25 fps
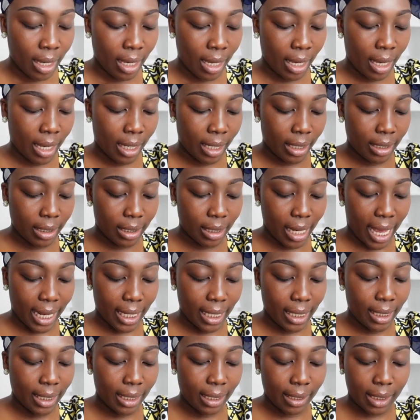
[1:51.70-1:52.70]
And I
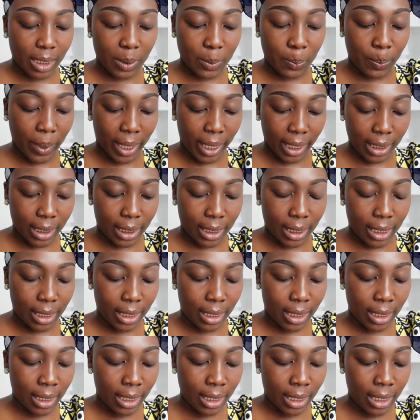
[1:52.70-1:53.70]
didn't expect
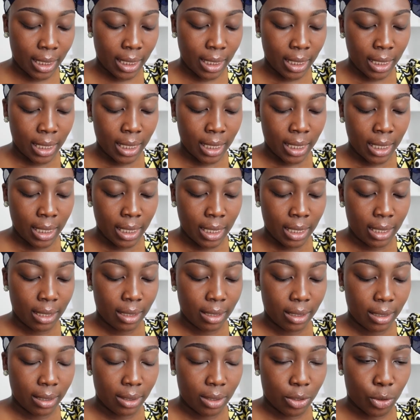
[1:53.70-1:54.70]

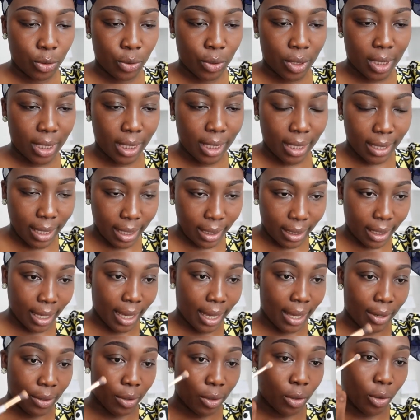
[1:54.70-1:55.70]
to see that
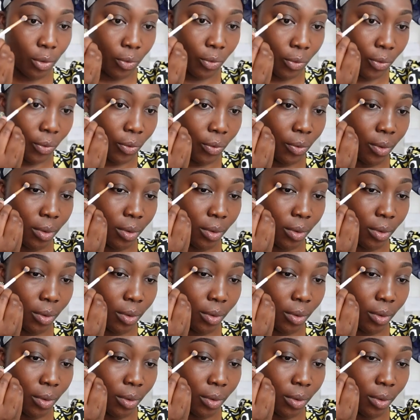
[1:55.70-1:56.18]
kind of